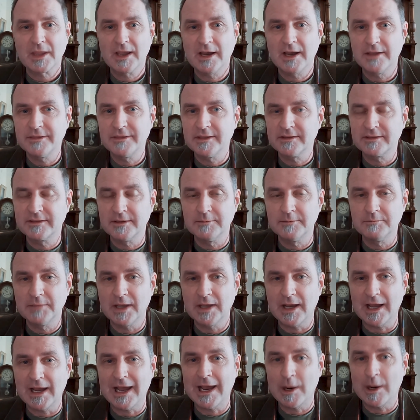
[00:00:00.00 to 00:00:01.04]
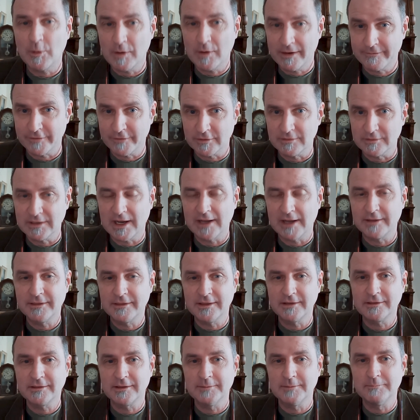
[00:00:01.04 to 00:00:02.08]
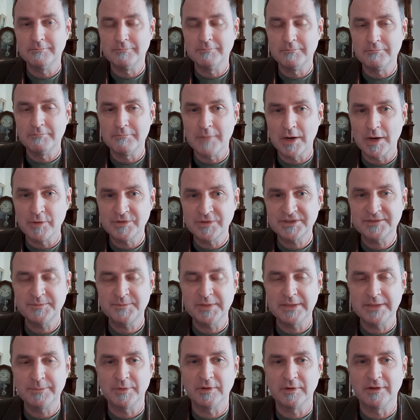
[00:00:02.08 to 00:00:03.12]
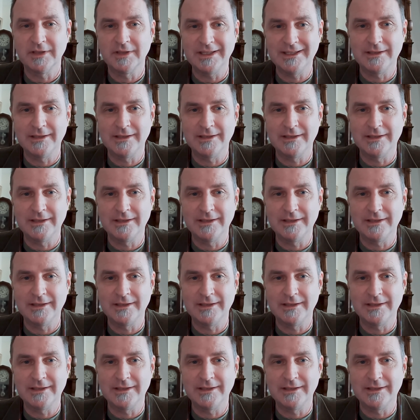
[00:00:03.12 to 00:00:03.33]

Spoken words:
I think however, I think that most people